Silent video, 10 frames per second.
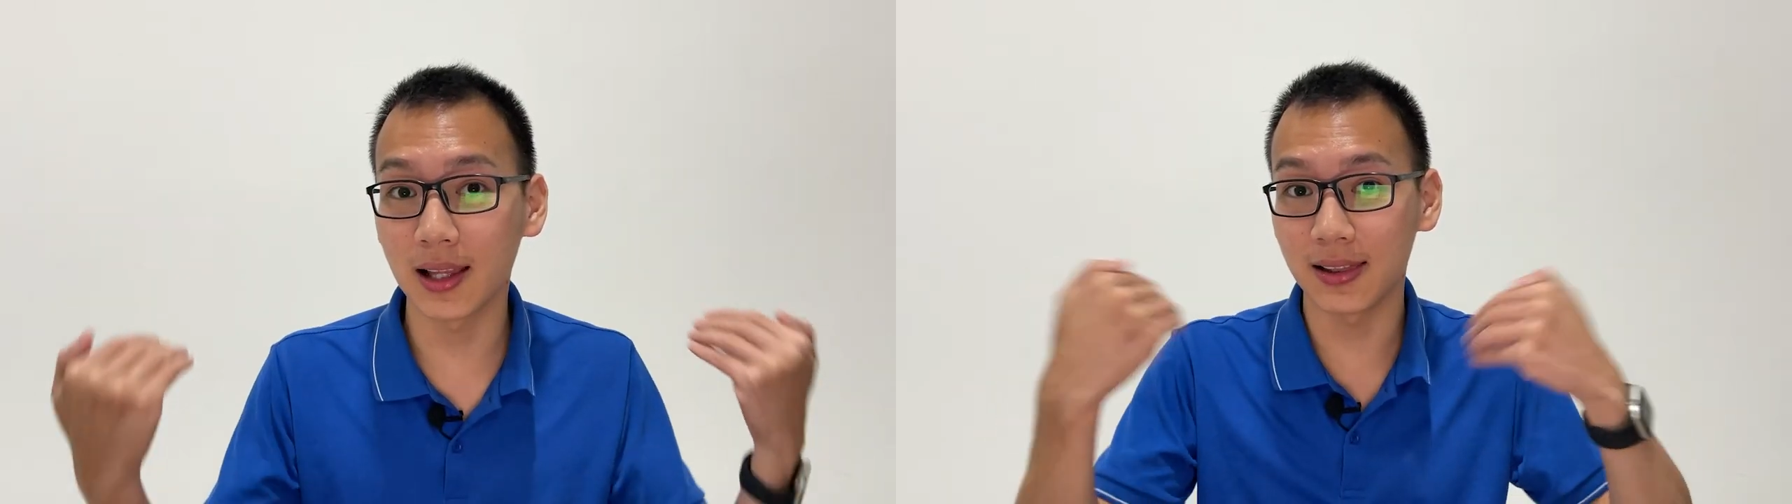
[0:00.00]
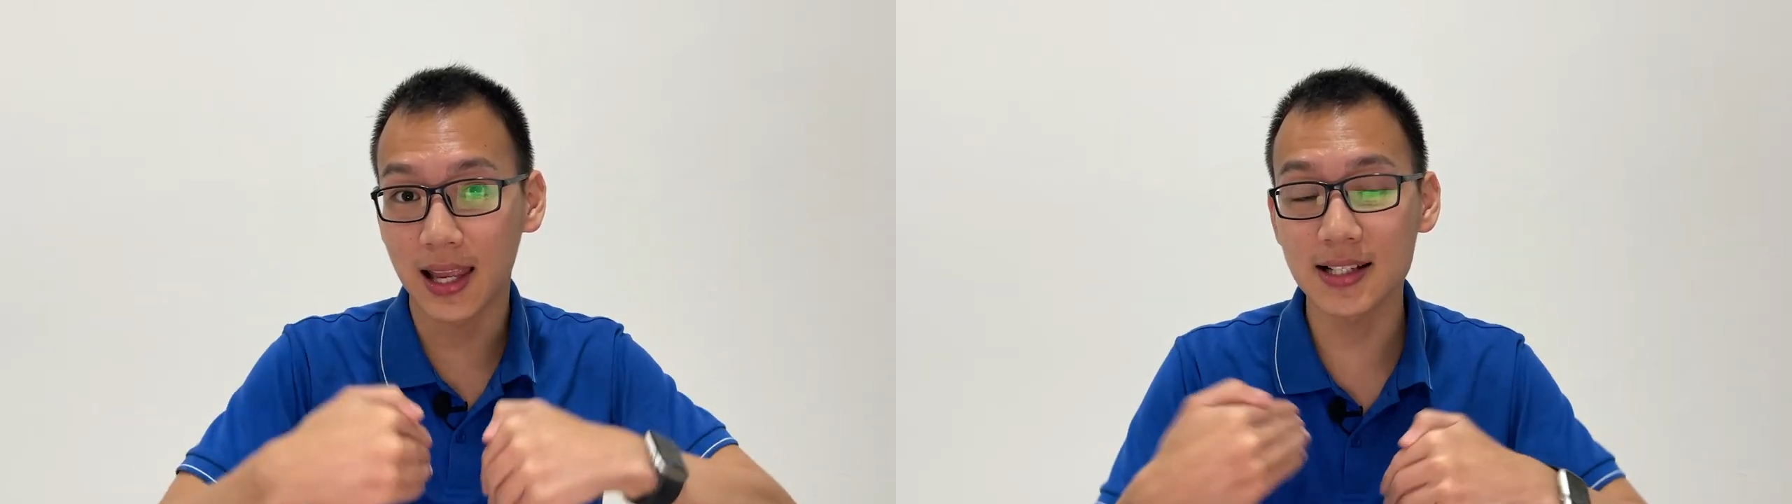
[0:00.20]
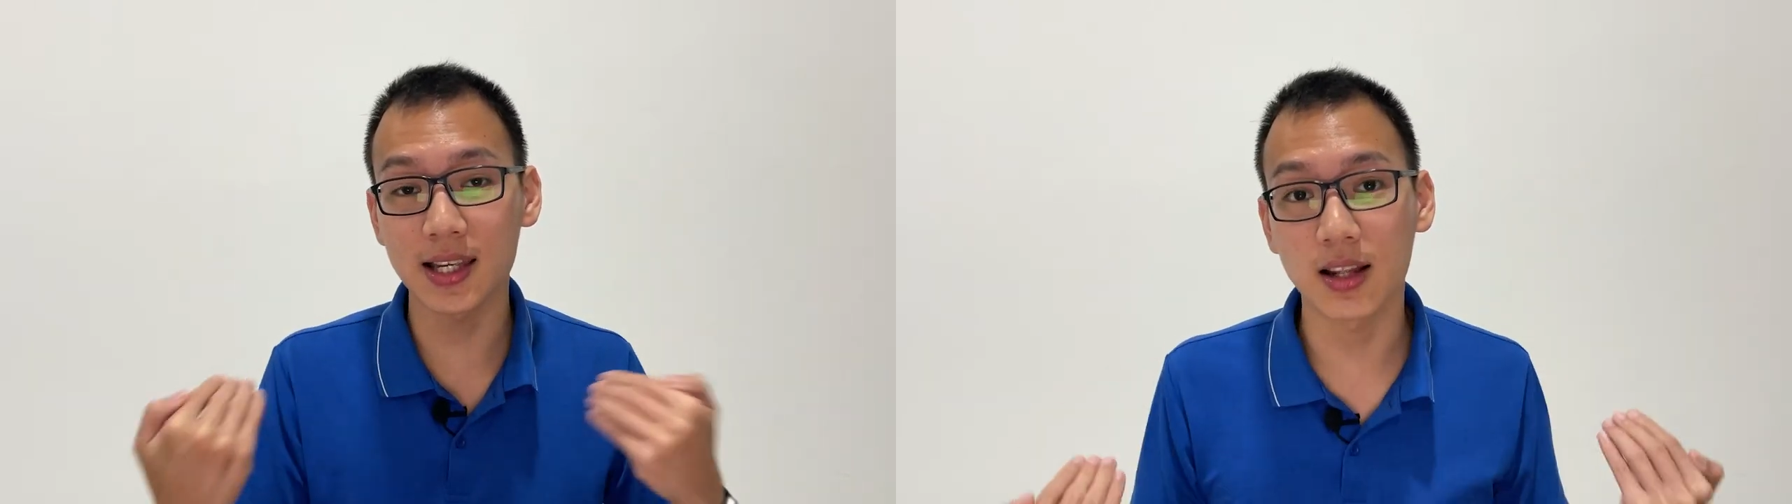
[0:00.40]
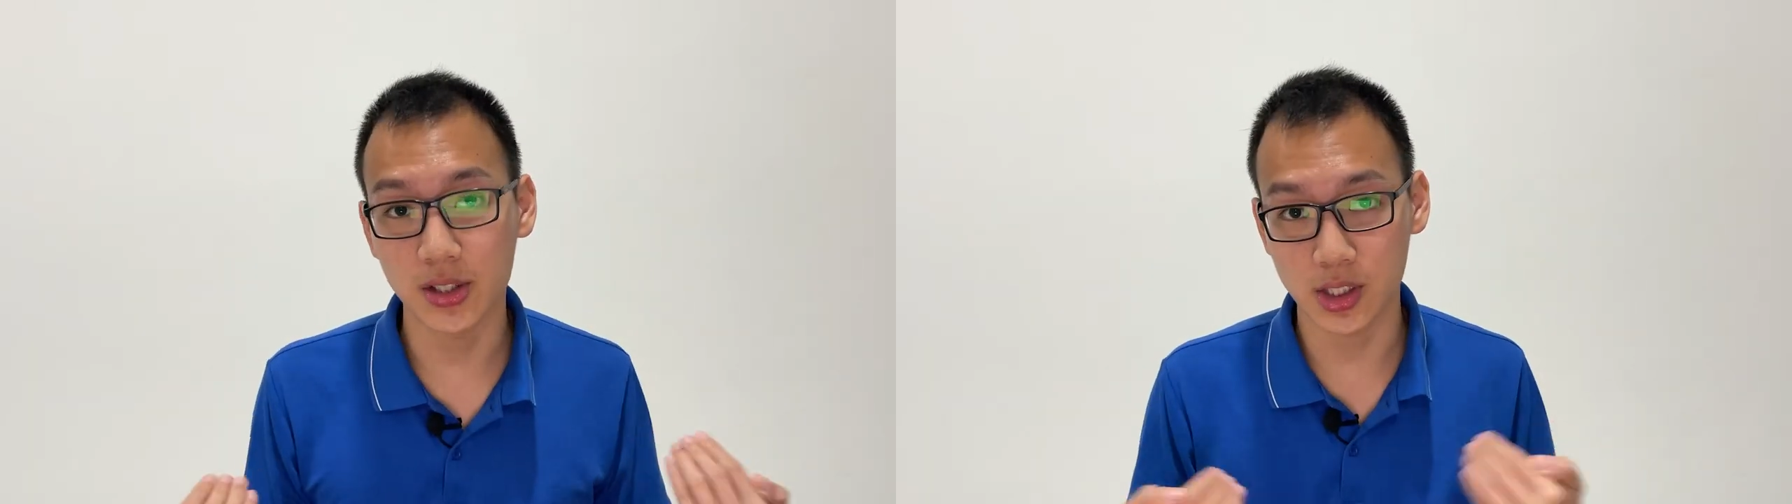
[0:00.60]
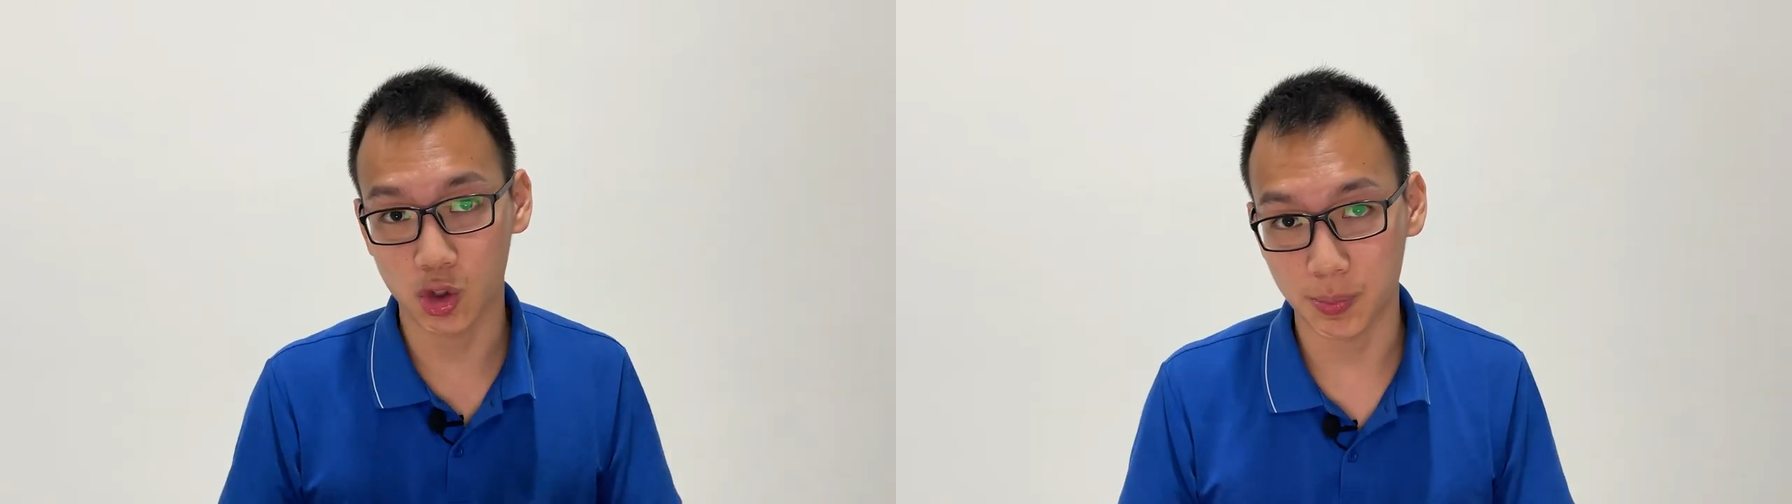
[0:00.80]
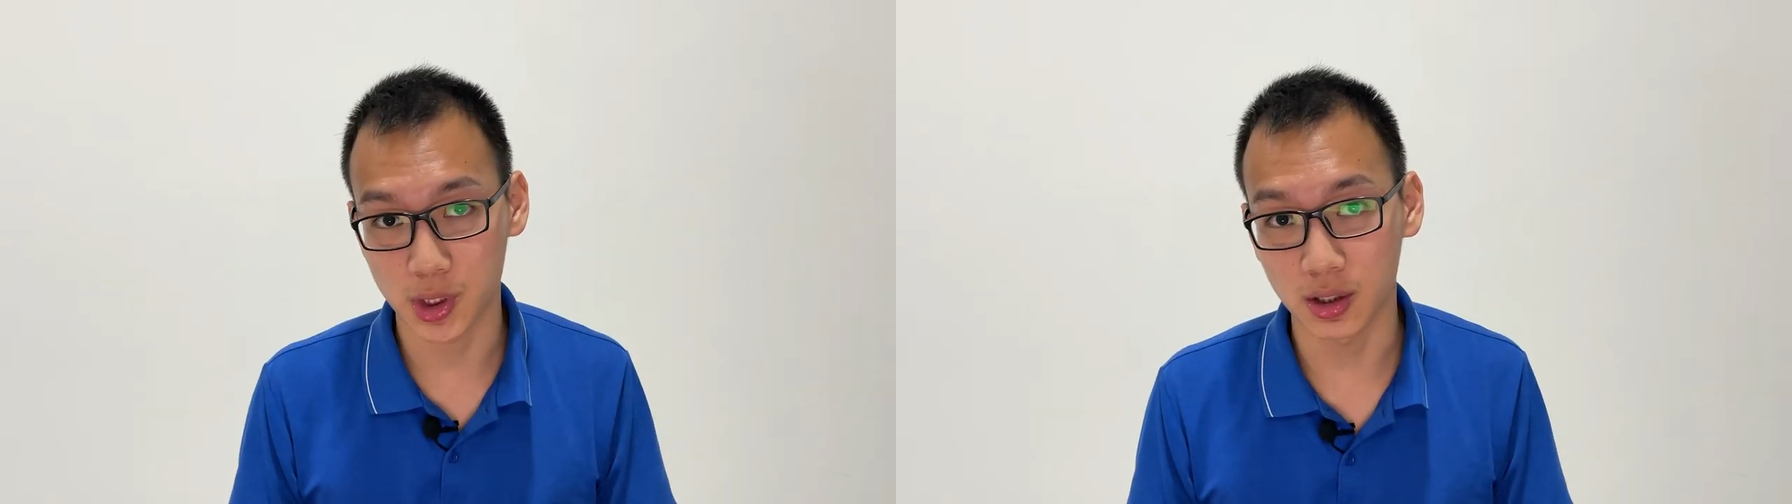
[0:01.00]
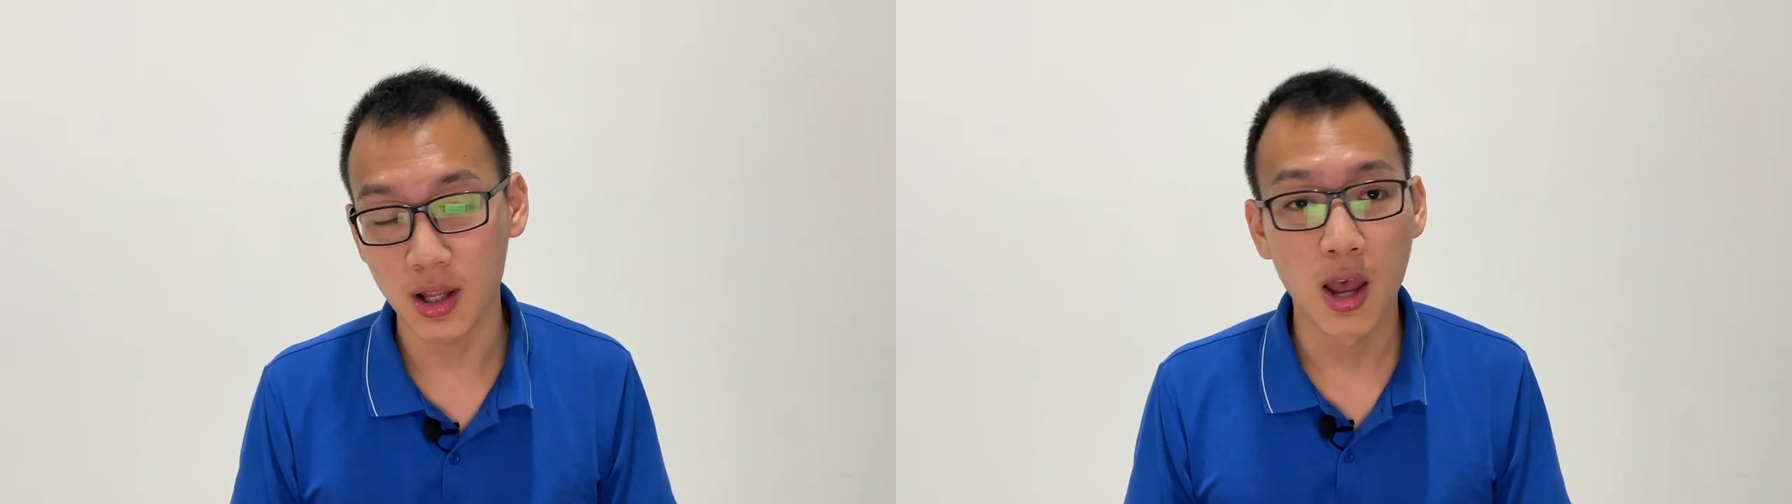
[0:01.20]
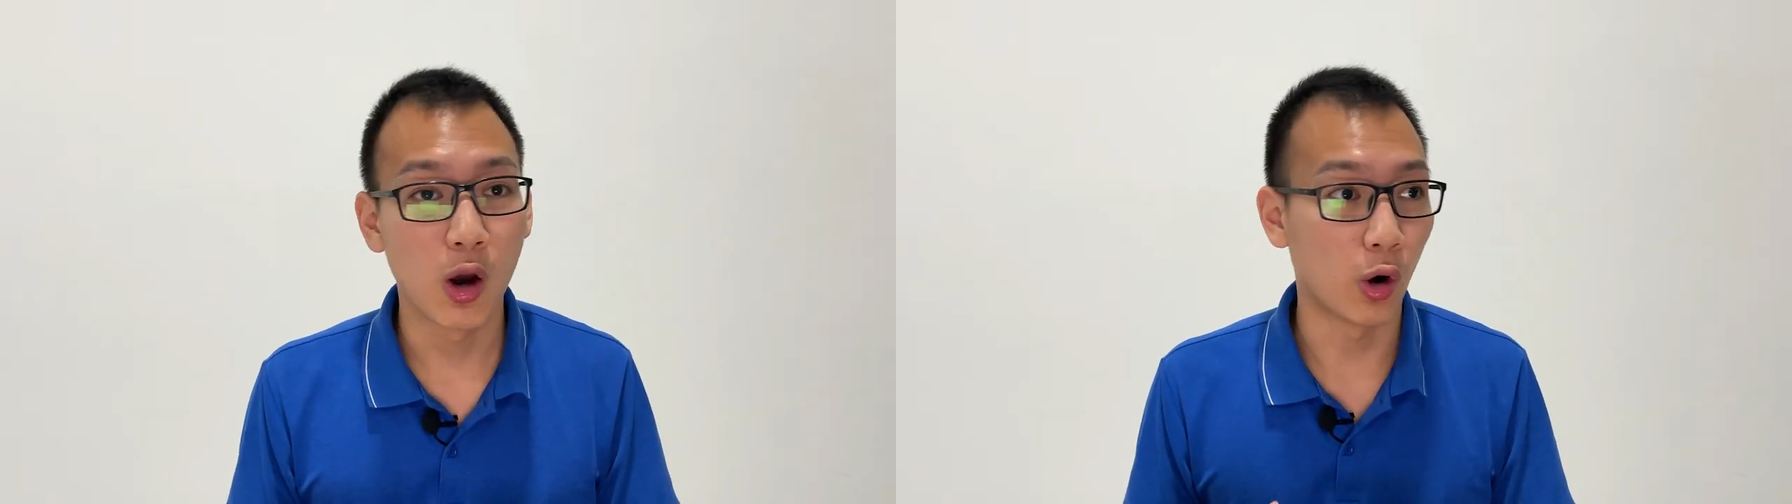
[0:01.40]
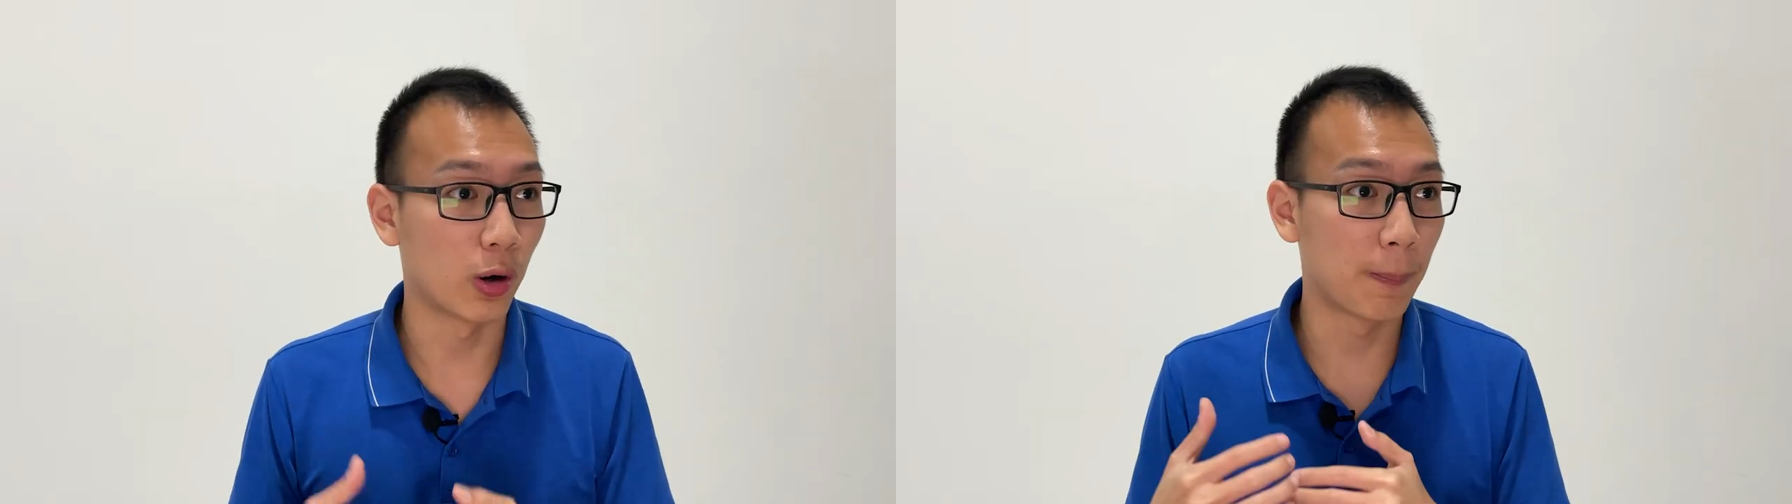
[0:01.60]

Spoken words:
links in the description, or